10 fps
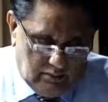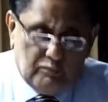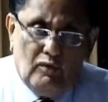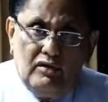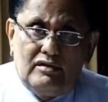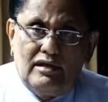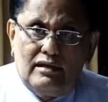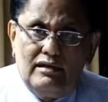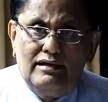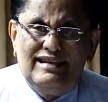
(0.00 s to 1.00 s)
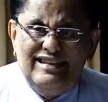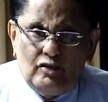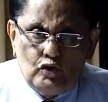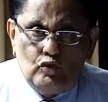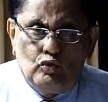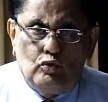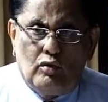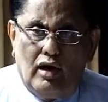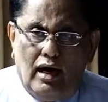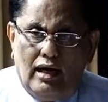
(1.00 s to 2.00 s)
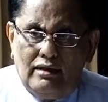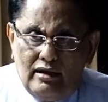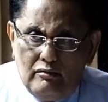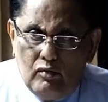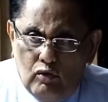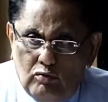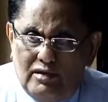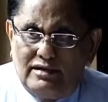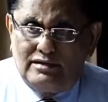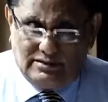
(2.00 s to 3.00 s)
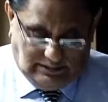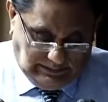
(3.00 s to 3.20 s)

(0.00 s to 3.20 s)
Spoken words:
political issue at the moment